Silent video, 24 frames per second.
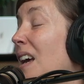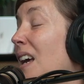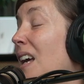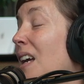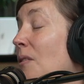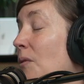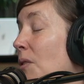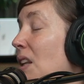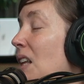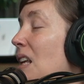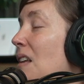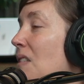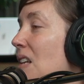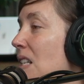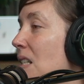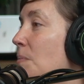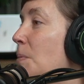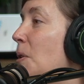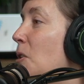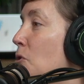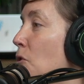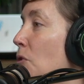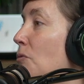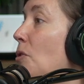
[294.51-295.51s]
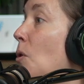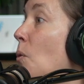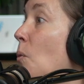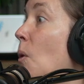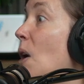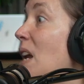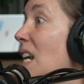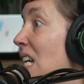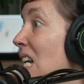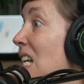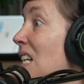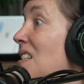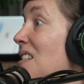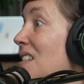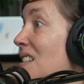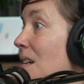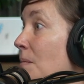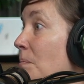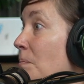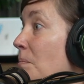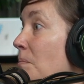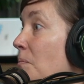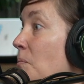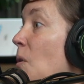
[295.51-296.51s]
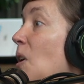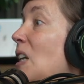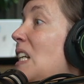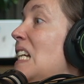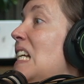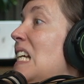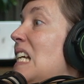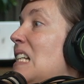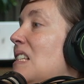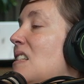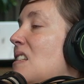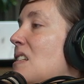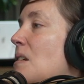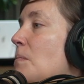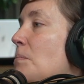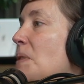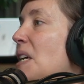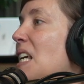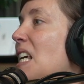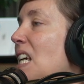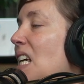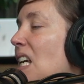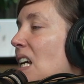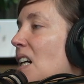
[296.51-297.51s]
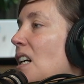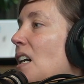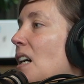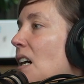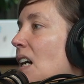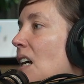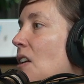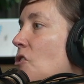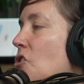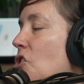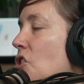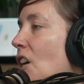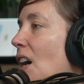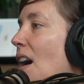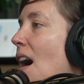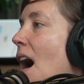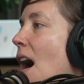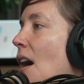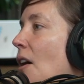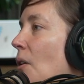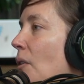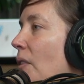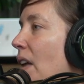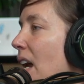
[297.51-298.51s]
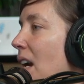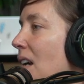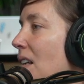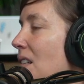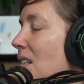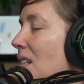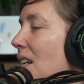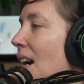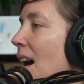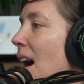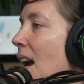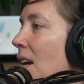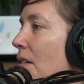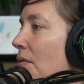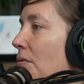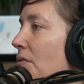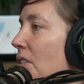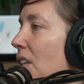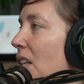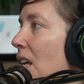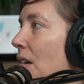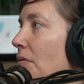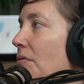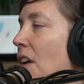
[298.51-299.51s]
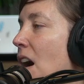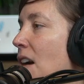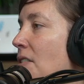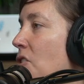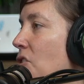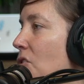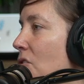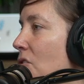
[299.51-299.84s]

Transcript: and really let's be truthful, what needs to be here in Chicagoland to kind of really foster